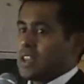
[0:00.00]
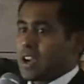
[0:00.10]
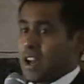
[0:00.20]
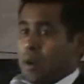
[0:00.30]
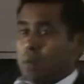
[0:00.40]
The
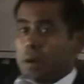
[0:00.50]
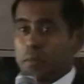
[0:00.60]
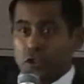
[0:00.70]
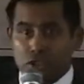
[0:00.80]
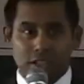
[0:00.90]
current
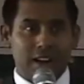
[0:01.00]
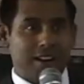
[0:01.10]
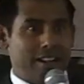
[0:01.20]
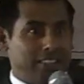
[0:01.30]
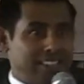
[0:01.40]
blood pressure is
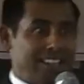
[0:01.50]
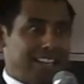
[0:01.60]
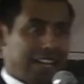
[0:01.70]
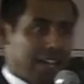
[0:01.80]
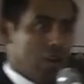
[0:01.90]

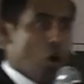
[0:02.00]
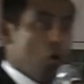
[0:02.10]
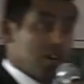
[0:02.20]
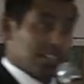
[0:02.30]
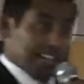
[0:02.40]
130
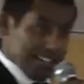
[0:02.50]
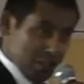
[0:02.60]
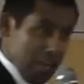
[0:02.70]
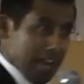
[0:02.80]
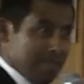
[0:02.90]
over
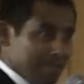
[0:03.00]
60.